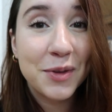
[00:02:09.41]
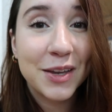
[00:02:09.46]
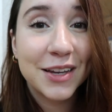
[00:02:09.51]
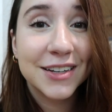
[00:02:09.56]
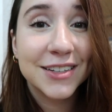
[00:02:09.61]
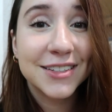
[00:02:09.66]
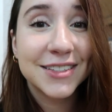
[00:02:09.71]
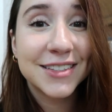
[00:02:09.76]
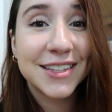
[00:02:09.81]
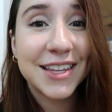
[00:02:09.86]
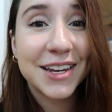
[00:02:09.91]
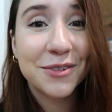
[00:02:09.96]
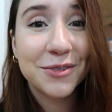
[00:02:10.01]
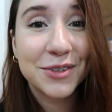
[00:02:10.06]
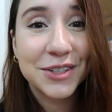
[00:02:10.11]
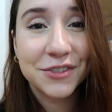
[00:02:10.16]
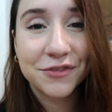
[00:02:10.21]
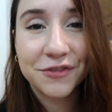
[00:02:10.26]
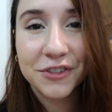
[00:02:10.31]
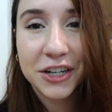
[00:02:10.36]
because there
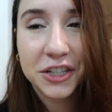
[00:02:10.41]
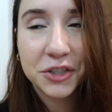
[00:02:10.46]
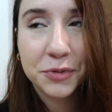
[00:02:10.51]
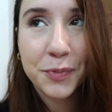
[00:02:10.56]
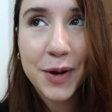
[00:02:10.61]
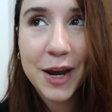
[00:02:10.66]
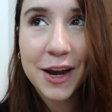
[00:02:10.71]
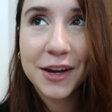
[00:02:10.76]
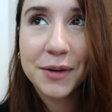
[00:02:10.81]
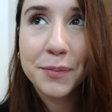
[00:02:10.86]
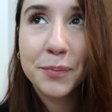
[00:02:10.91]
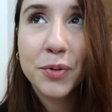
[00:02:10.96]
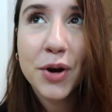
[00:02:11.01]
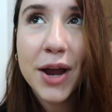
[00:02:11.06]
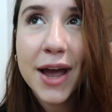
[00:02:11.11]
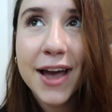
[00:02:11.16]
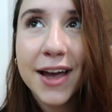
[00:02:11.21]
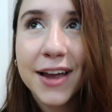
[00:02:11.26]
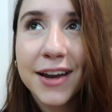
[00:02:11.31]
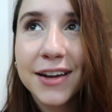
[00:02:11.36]
was fresh baked
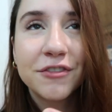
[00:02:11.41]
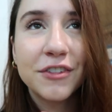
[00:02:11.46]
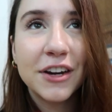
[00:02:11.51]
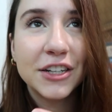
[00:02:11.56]
bread,